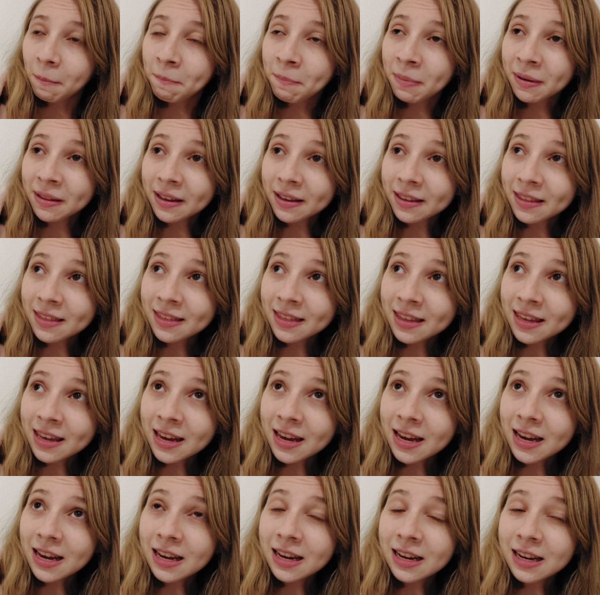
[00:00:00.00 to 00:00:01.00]
But I
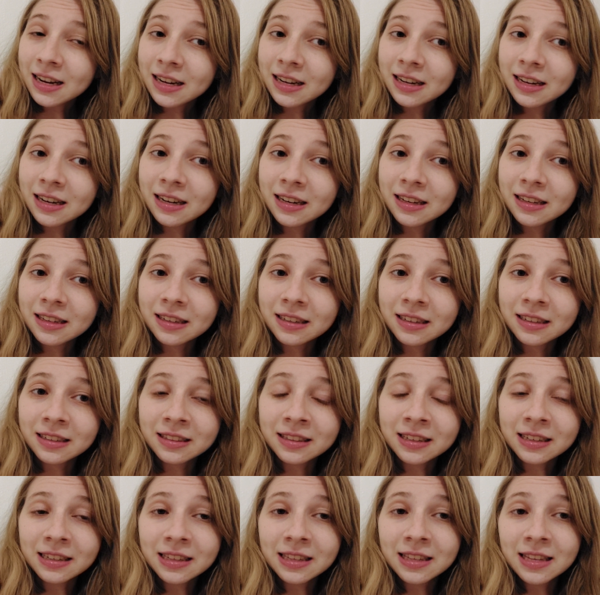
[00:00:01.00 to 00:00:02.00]
think
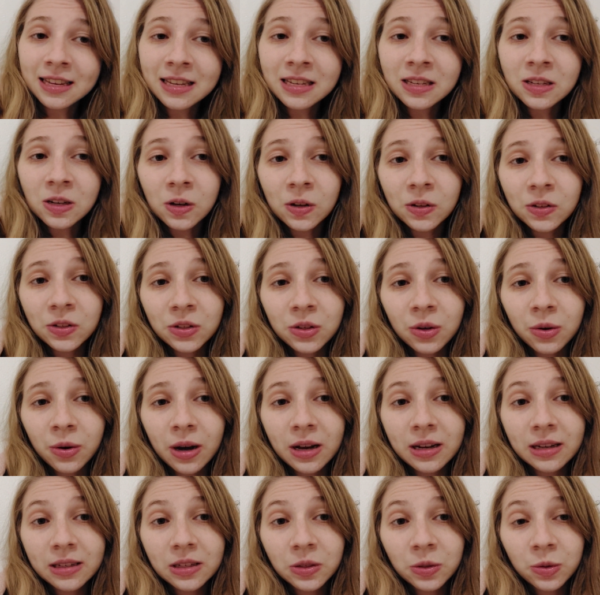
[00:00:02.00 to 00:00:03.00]
that it is also
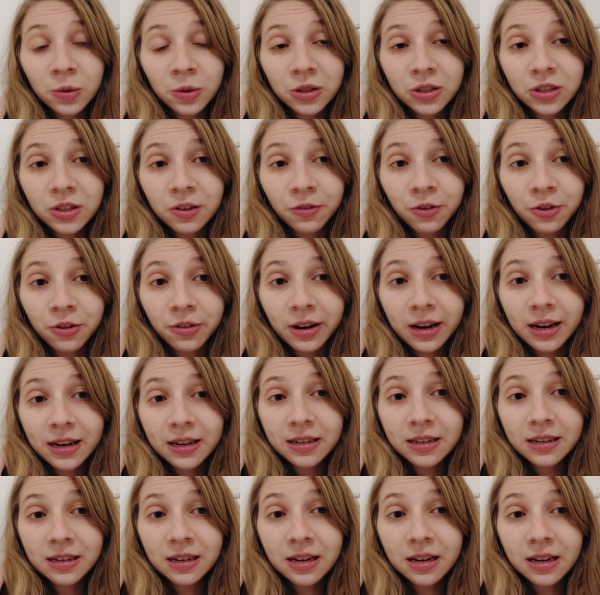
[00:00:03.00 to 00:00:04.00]
a source of
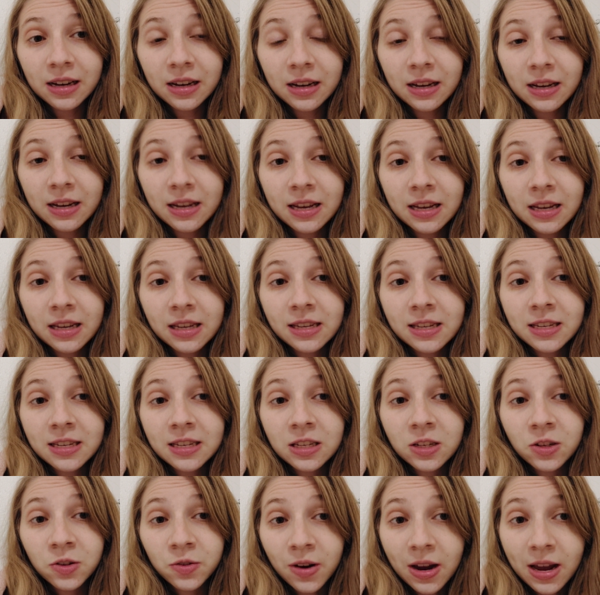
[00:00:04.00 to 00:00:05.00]
great
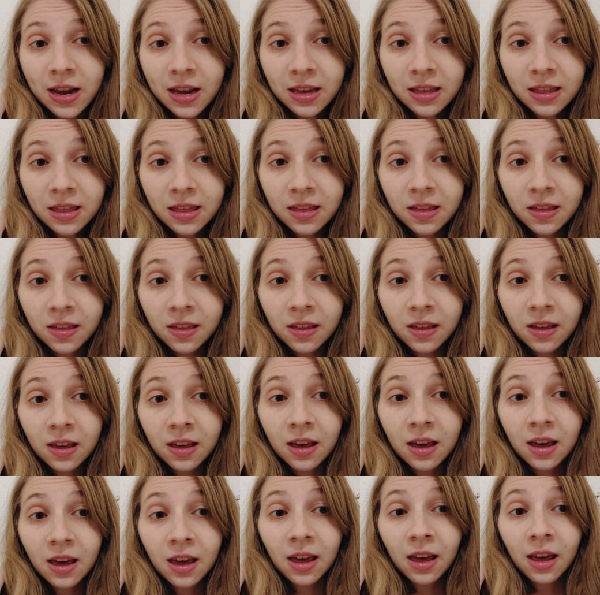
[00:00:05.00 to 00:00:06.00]
strength.
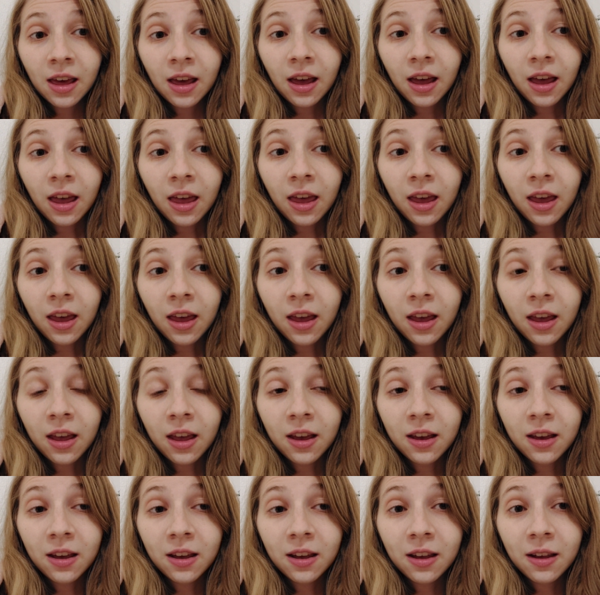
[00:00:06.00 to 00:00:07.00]

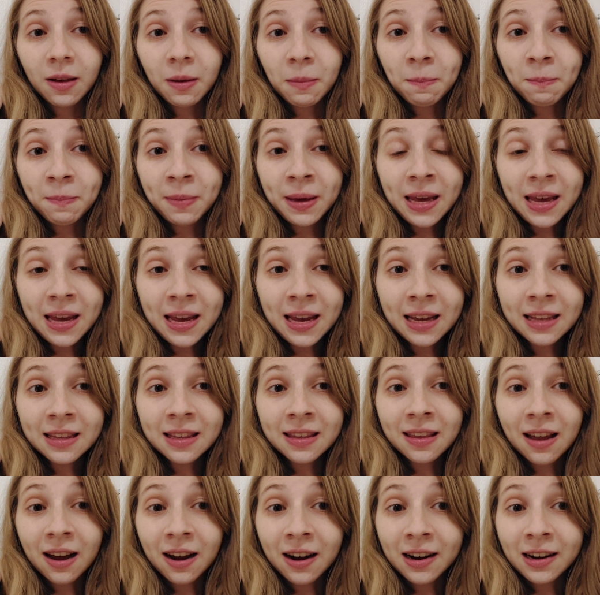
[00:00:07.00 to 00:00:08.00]
Being in
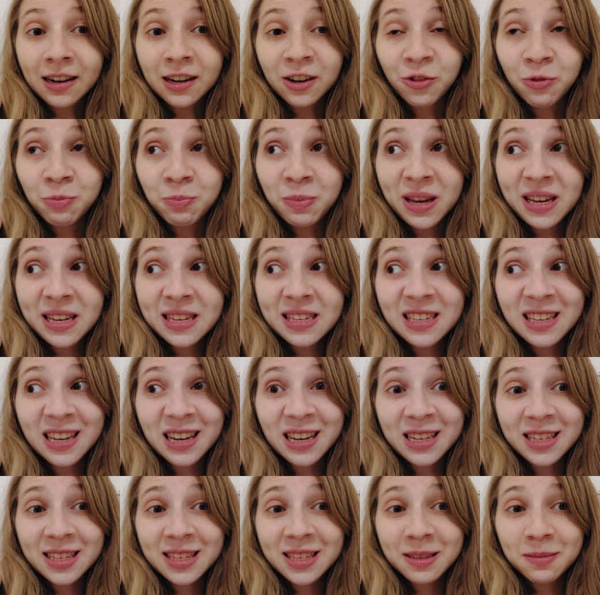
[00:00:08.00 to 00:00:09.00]
an INFP
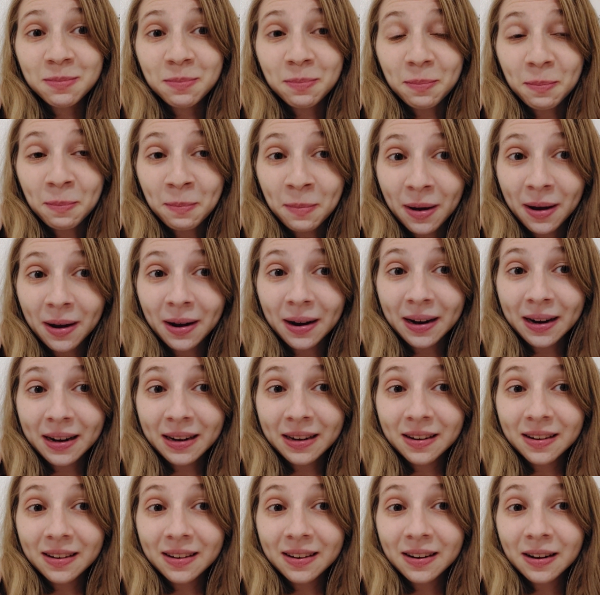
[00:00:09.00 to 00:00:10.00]
6
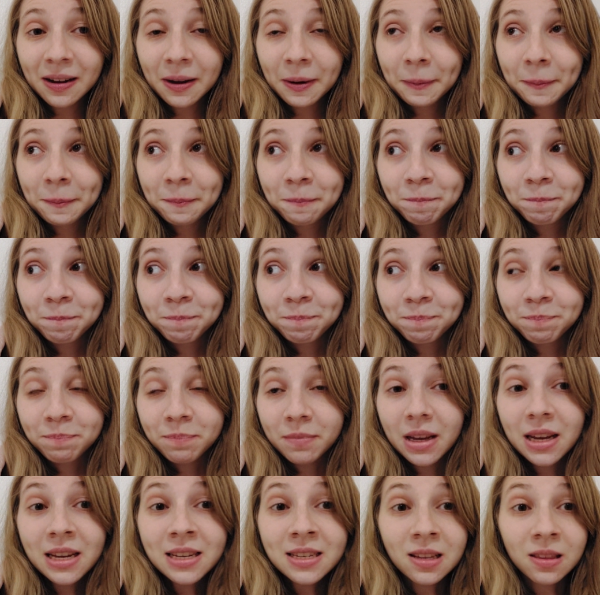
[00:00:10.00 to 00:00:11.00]
mind
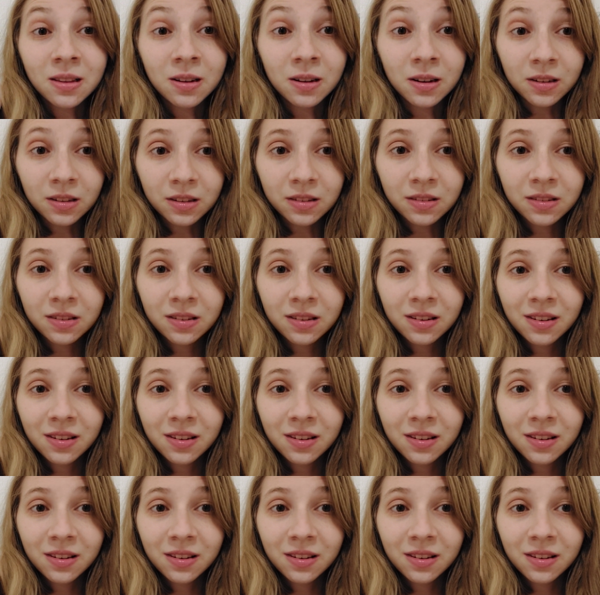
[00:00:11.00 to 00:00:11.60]
is a lot.